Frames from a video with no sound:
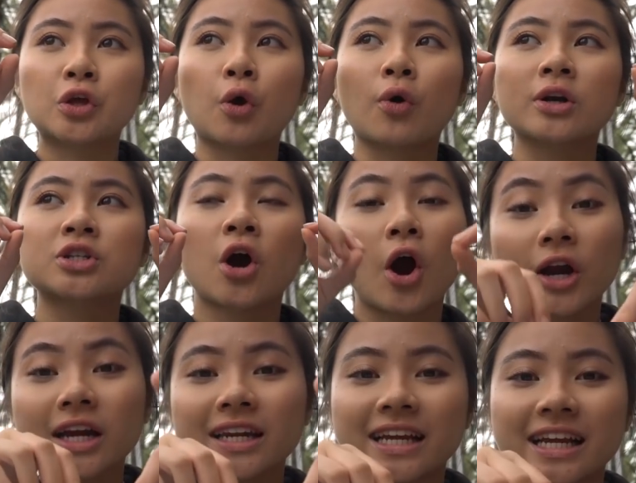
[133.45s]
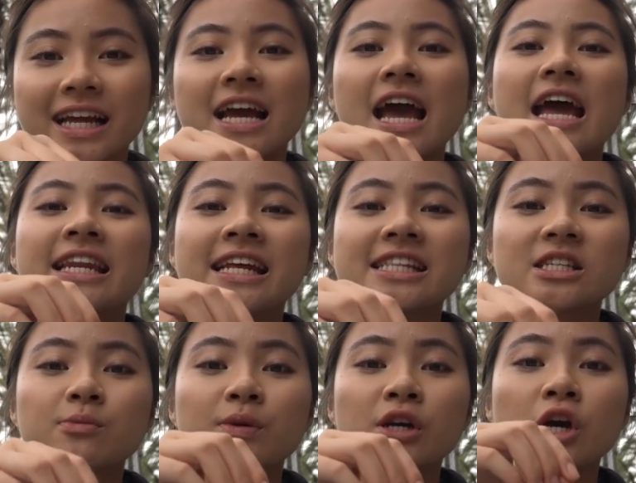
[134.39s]
your targeting
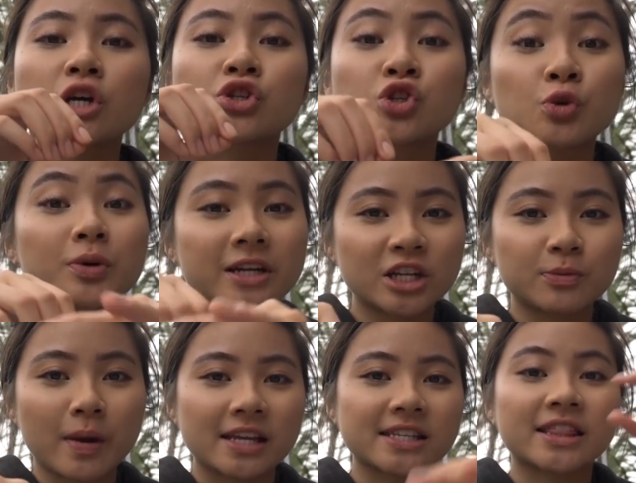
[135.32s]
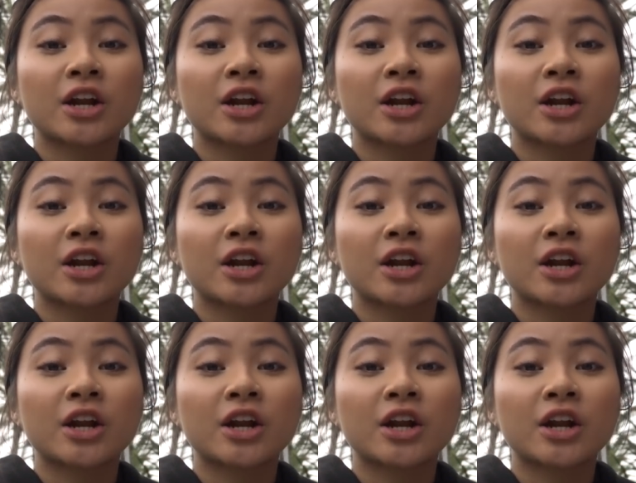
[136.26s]
needs to be super niche based.